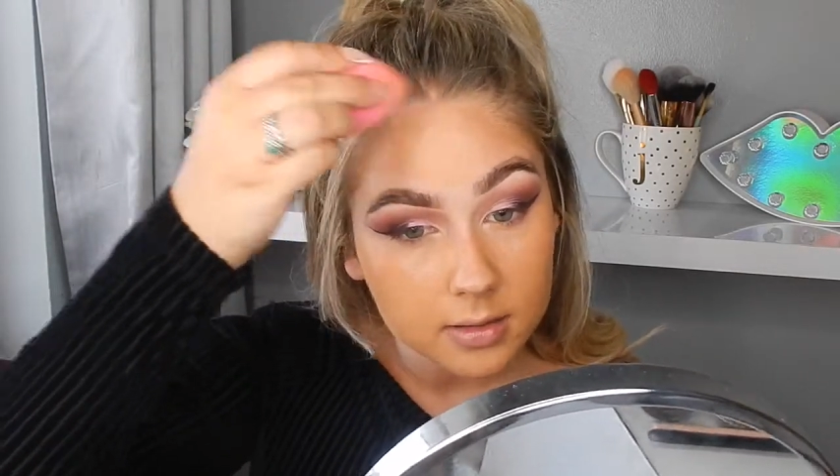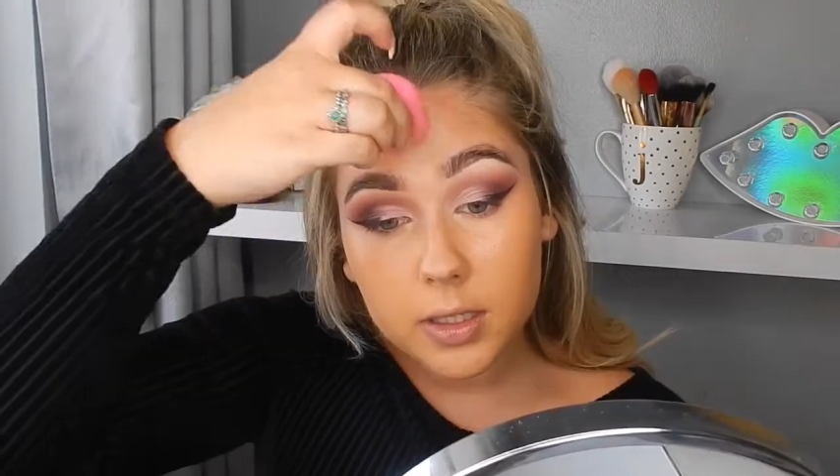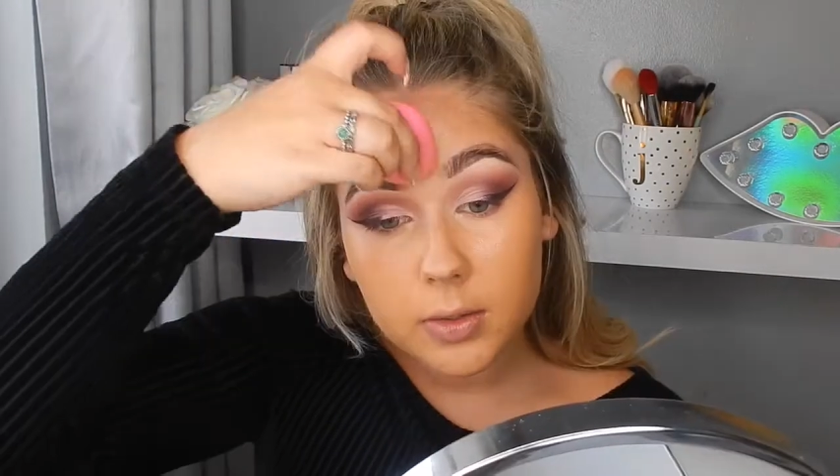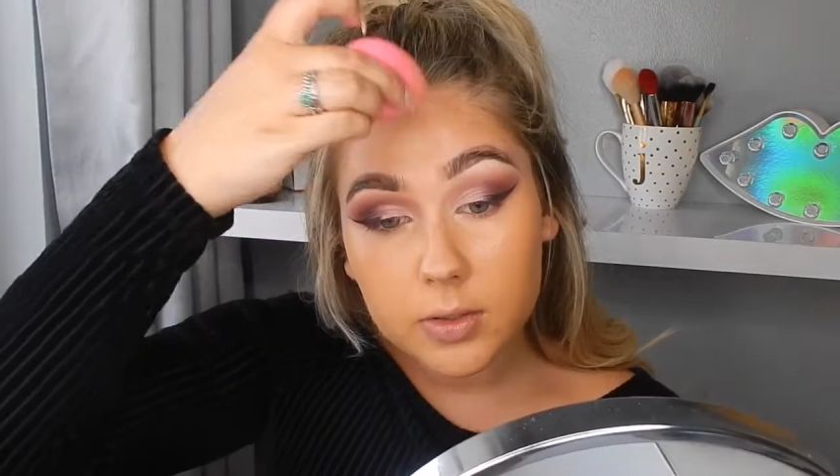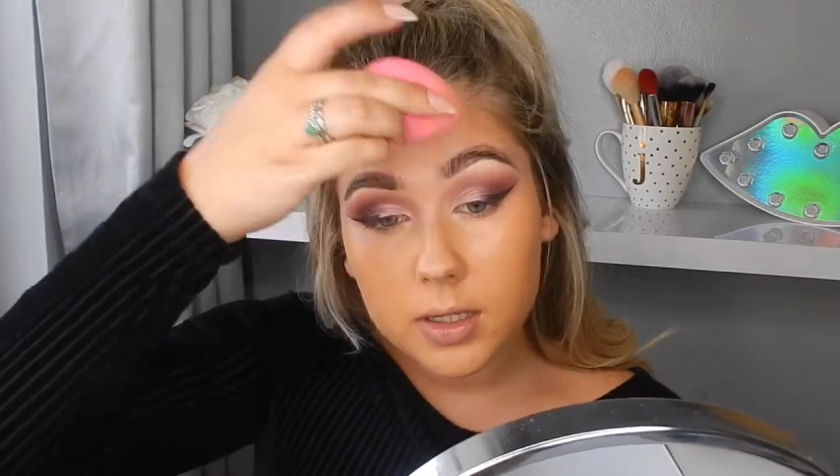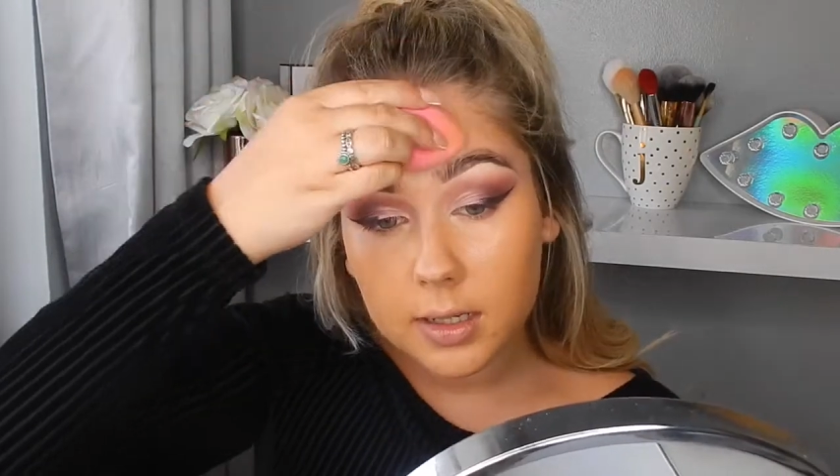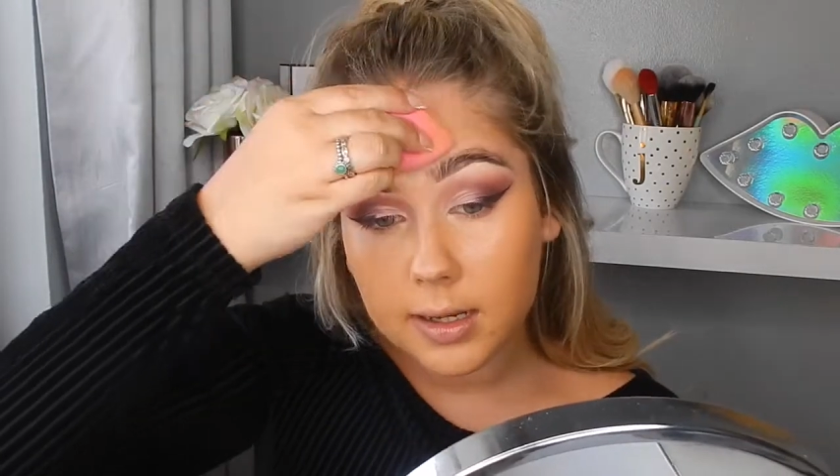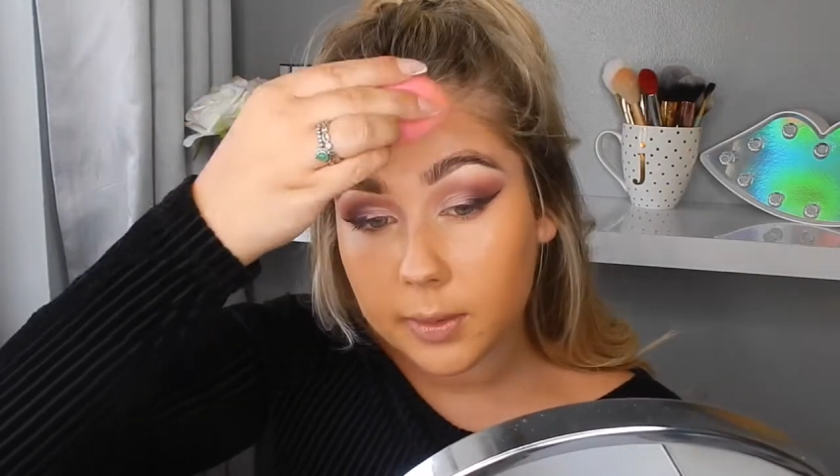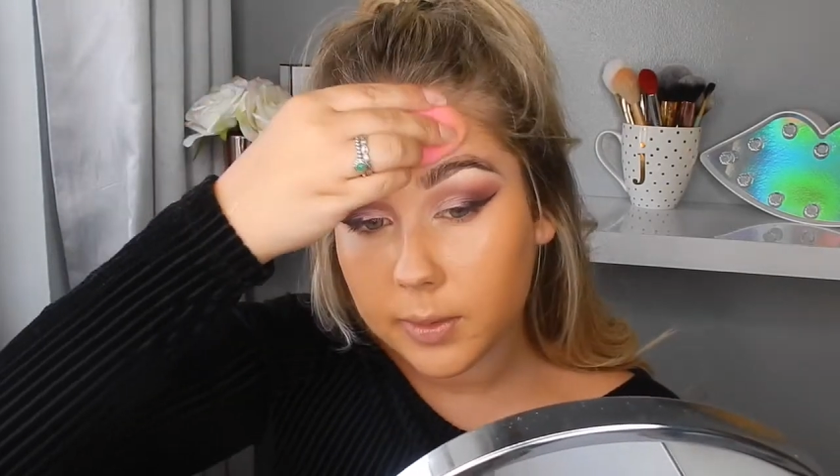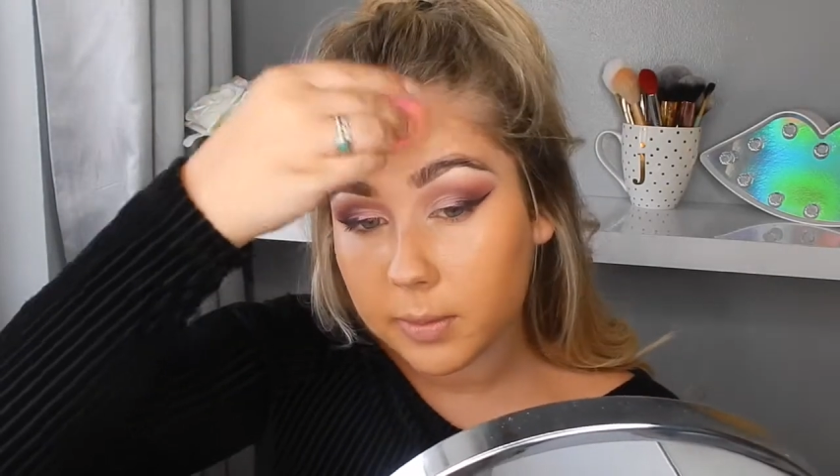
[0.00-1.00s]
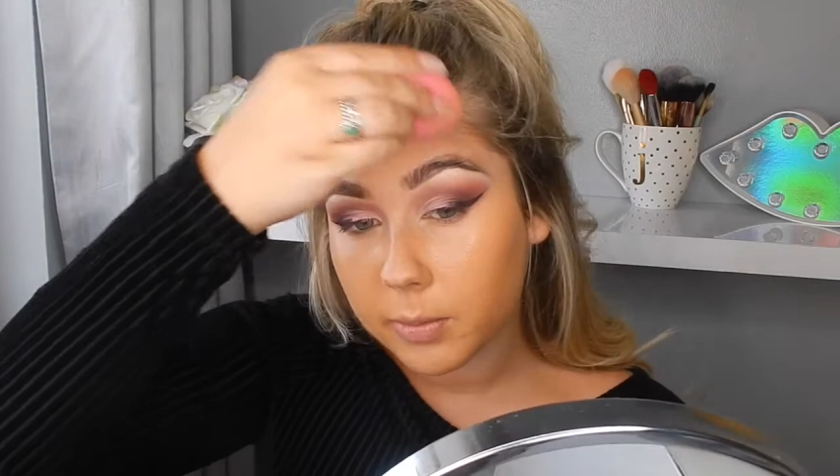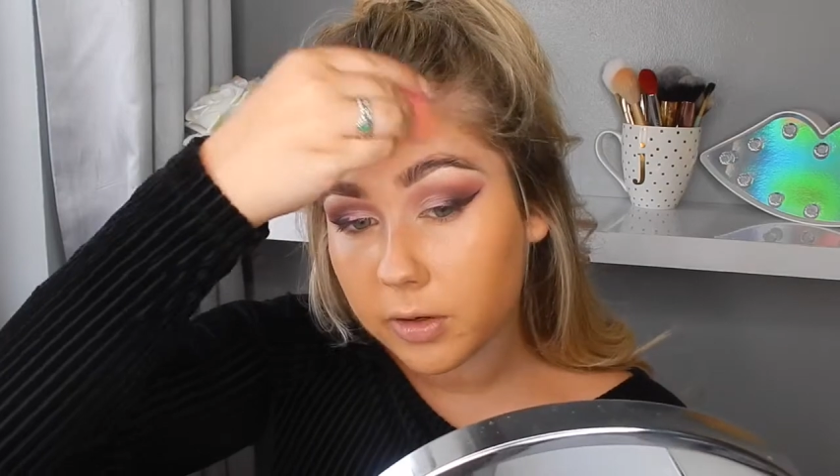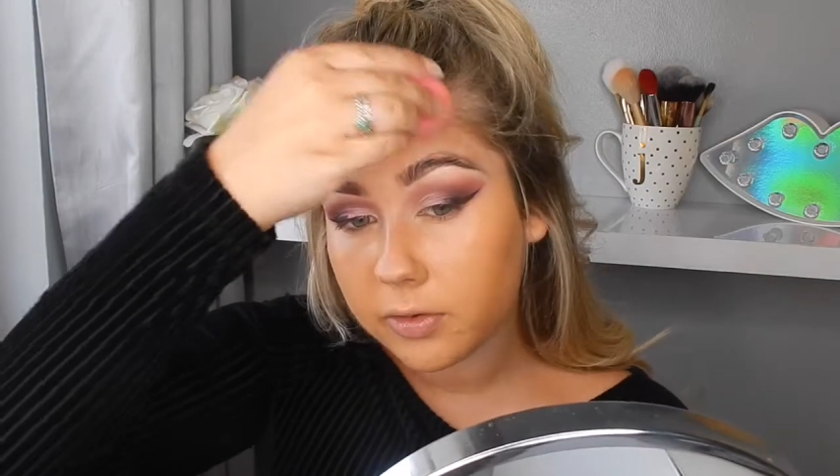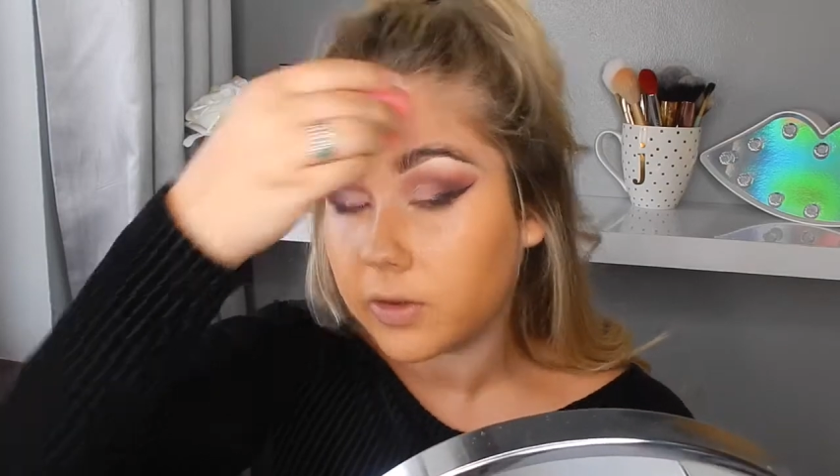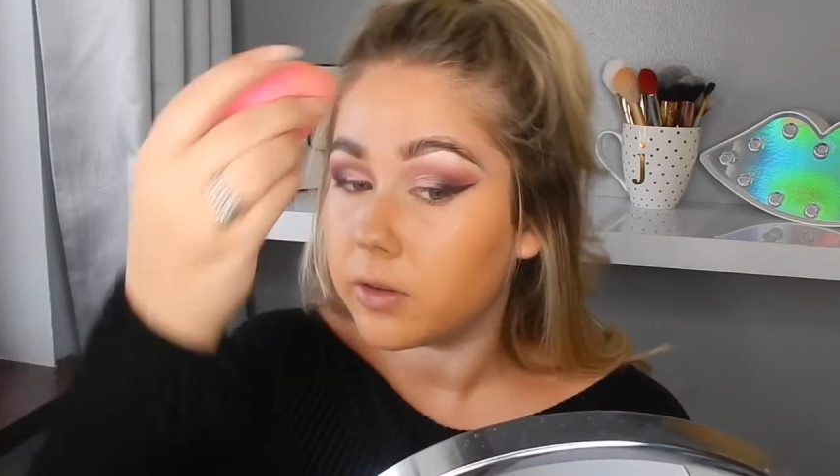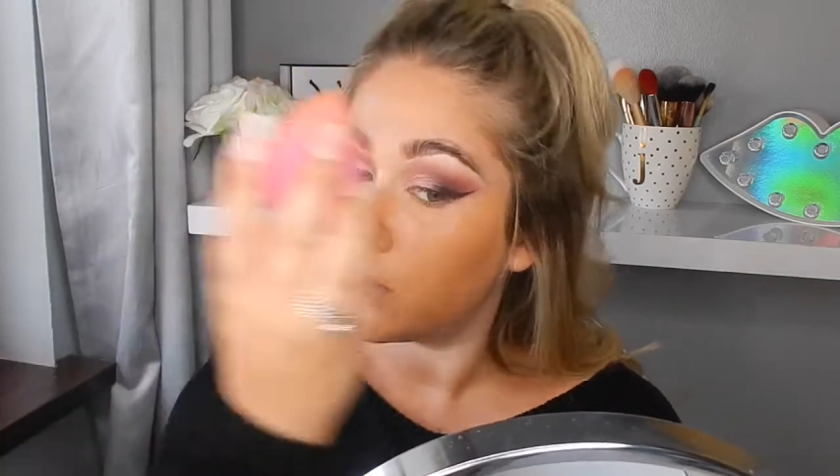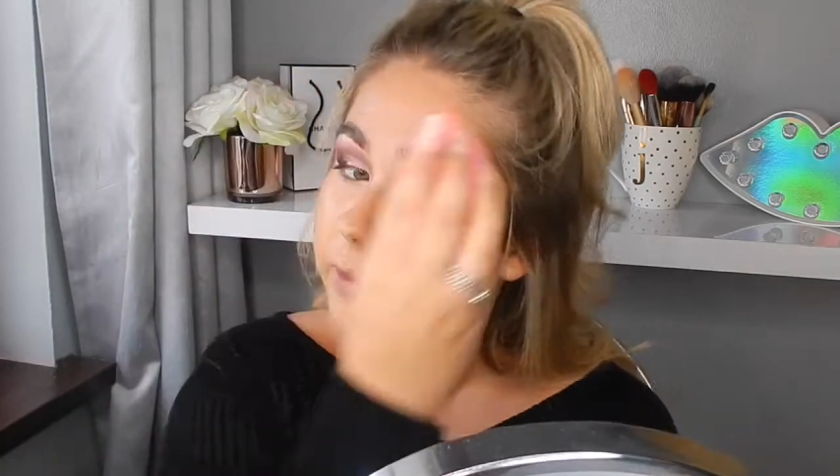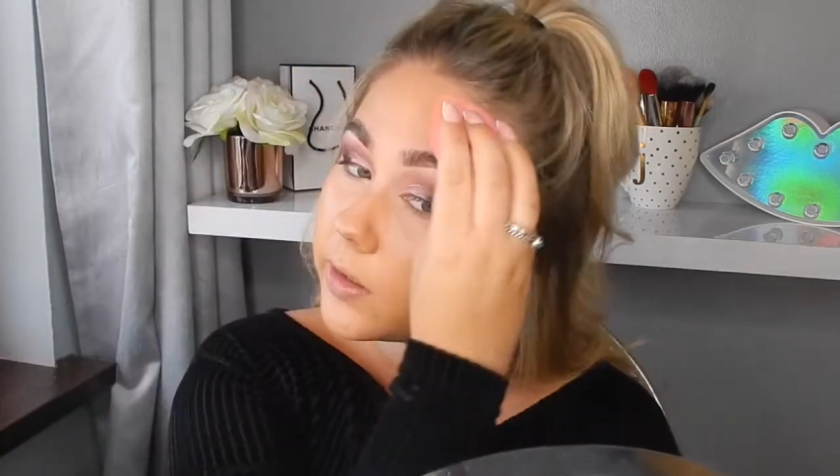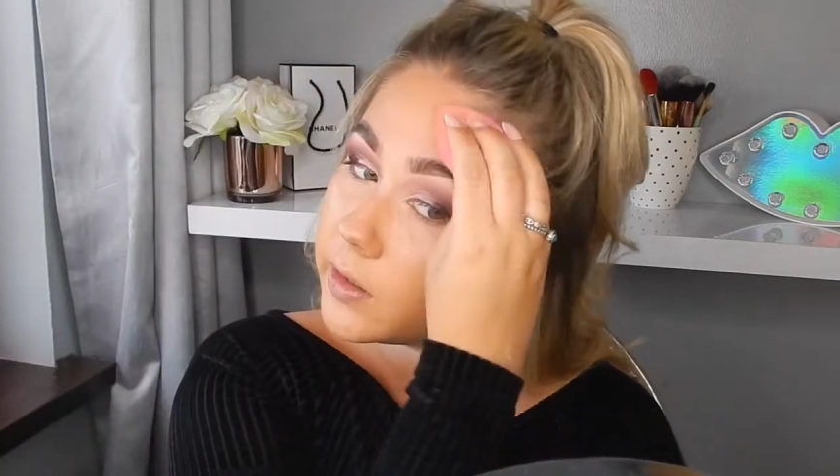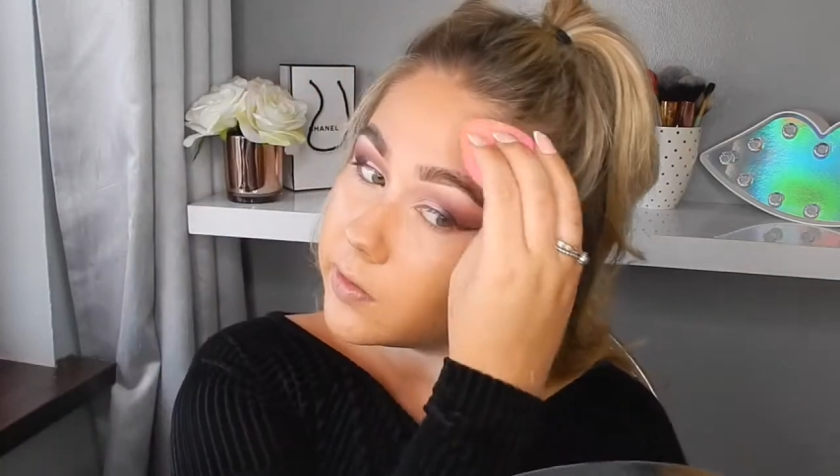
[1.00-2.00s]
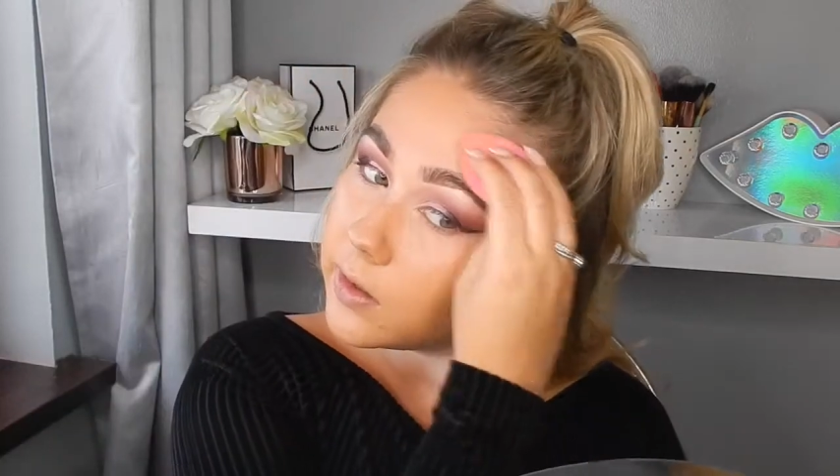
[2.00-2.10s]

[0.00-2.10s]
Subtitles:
Usually, like with a more full coverage